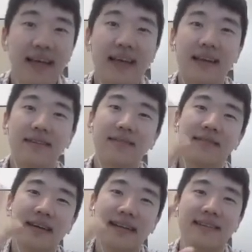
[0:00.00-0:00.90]

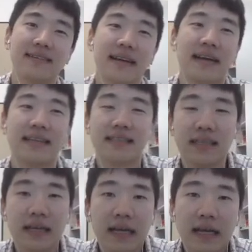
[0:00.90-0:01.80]
Hello, you guys.
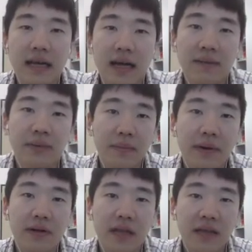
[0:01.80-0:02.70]
I
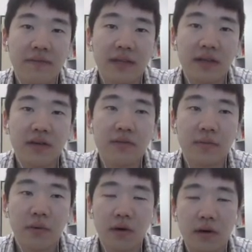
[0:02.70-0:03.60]
prepared a video
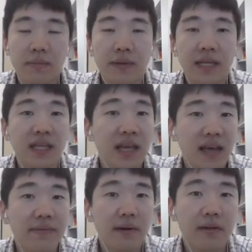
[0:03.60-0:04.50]
for
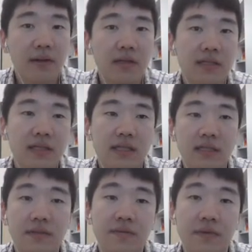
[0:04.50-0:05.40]
PDF
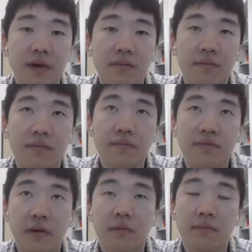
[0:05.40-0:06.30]
analysis from
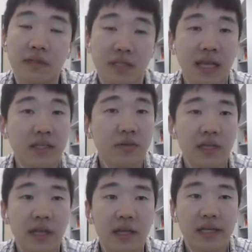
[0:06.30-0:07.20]
the
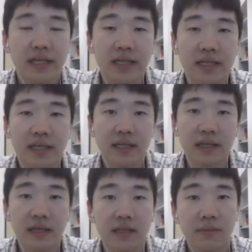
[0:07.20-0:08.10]
scattering data,
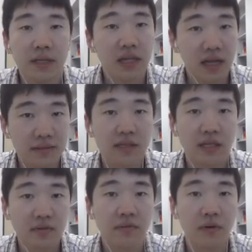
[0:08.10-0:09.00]
and the PDF
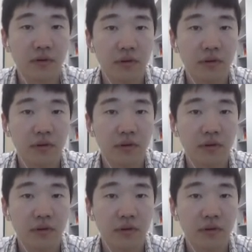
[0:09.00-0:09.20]
stands for,